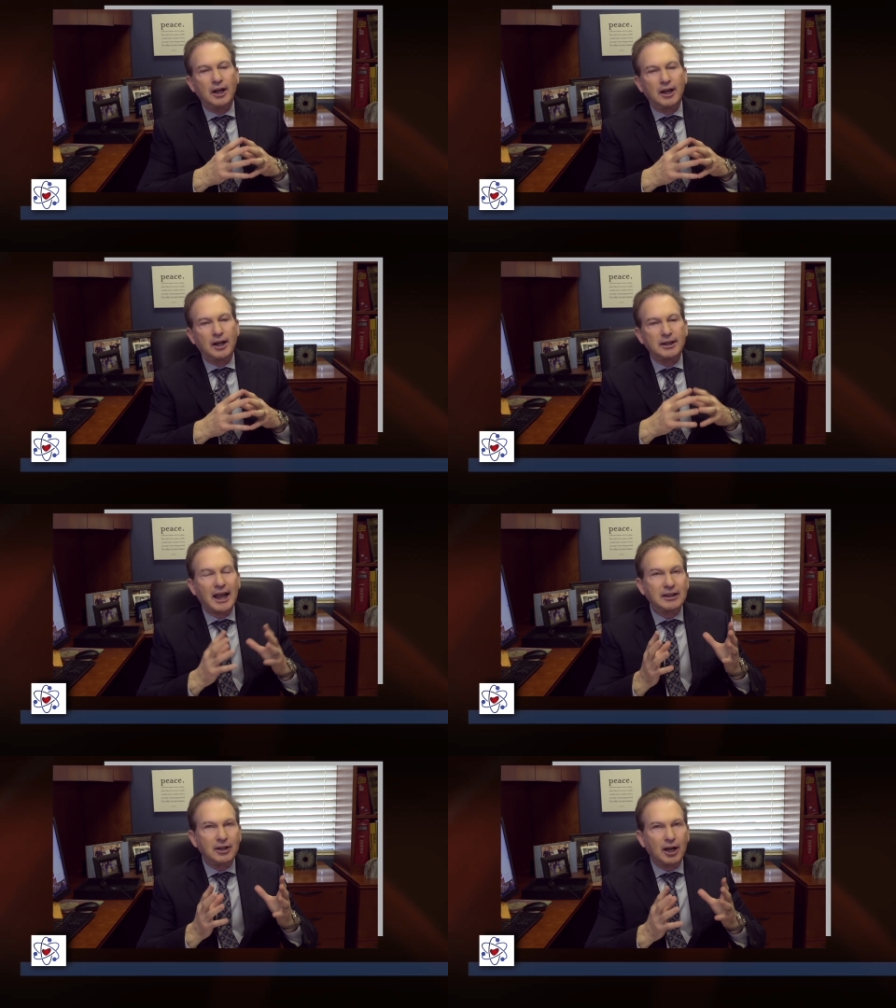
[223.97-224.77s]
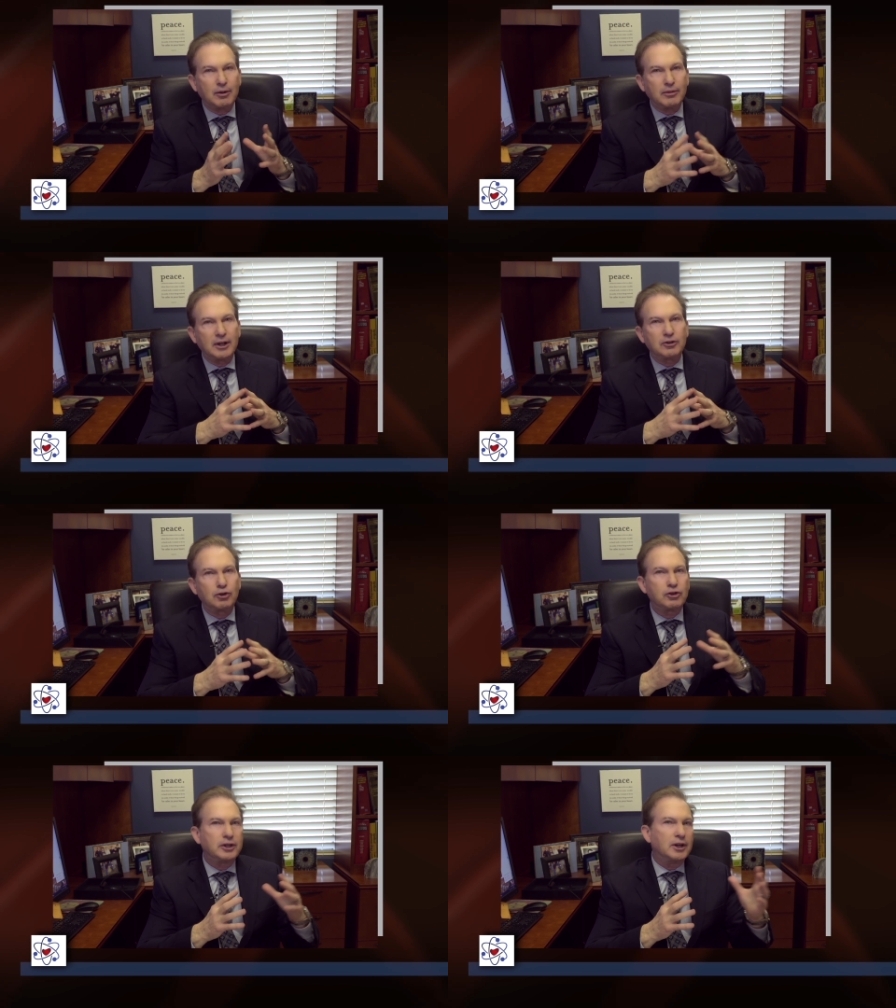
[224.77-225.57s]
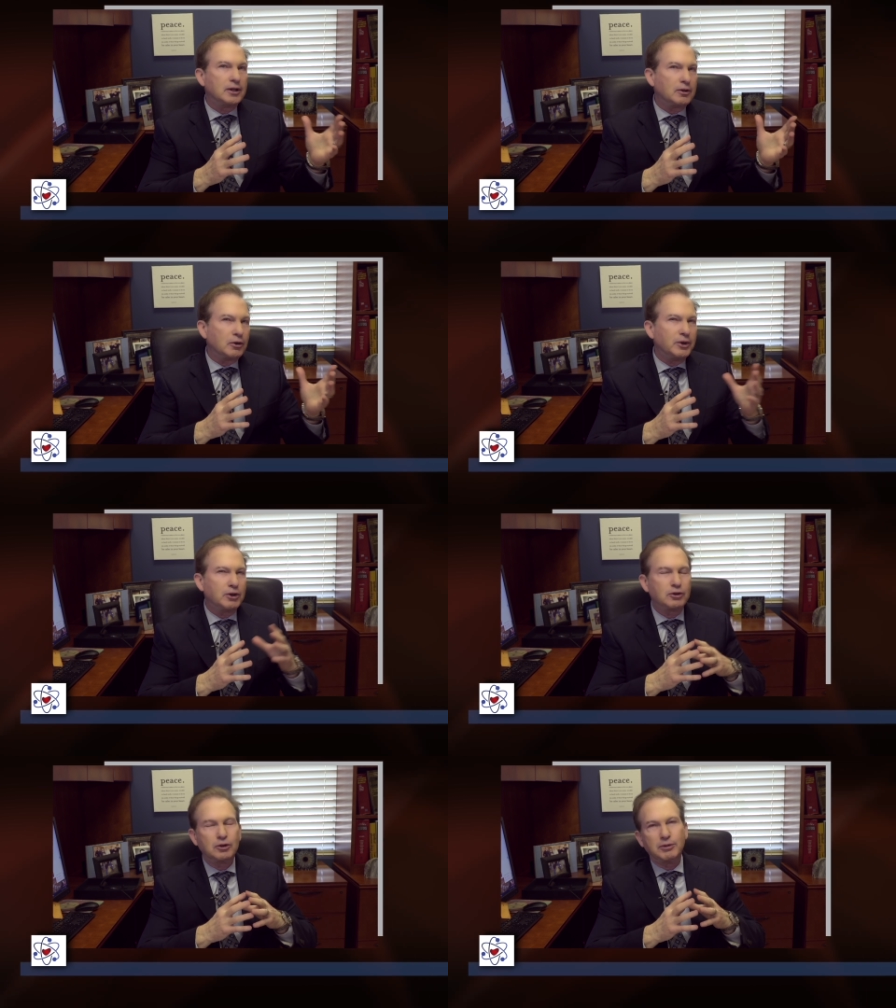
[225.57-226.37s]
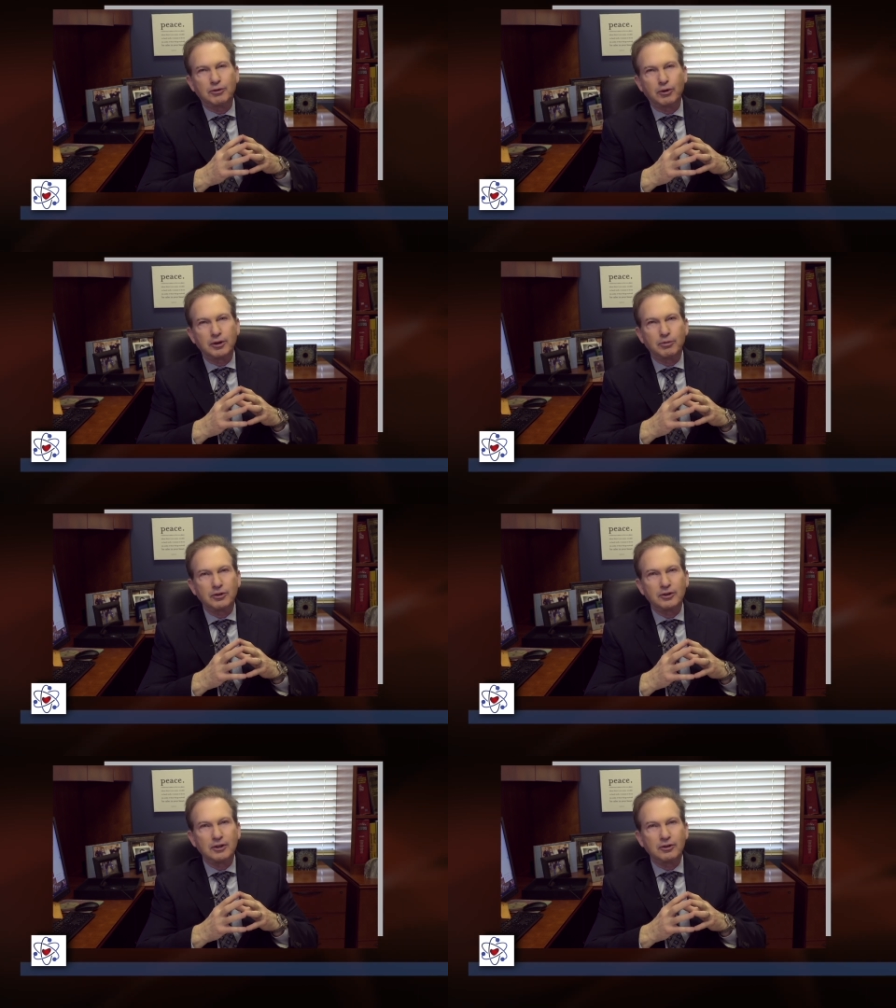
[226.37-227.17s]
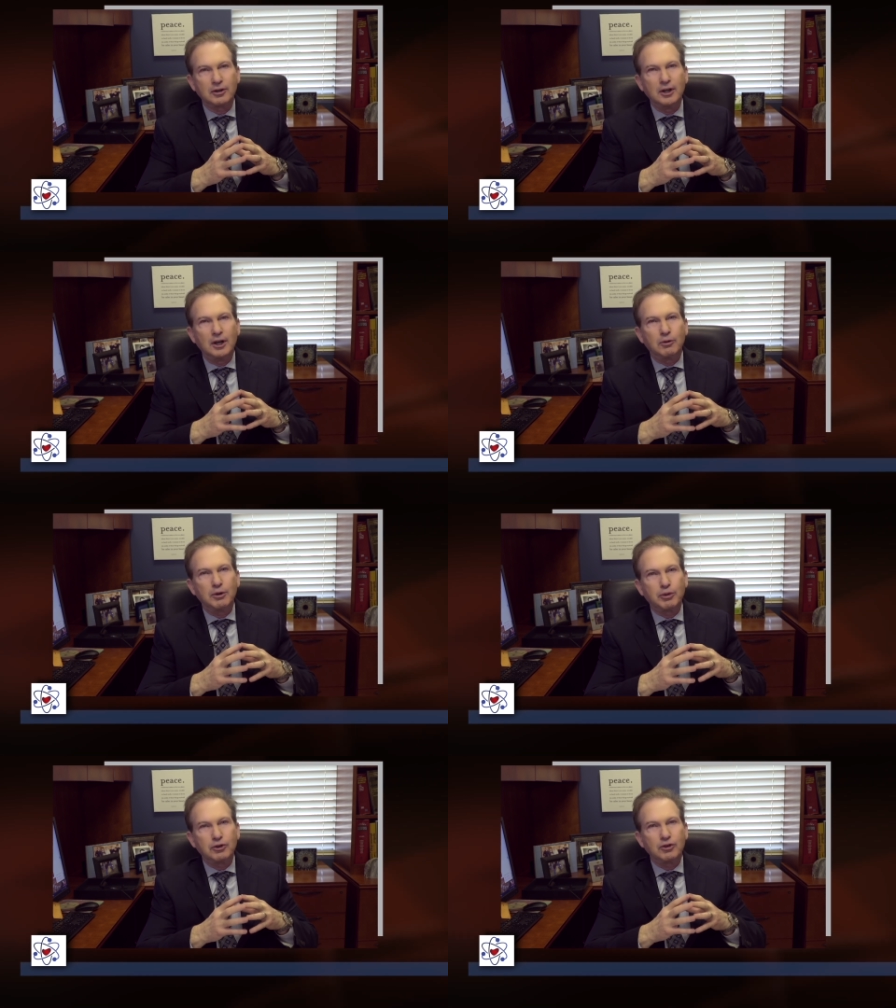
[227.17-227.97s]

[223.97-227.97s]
And at that time, it's usually done a week or two before the procedure. We put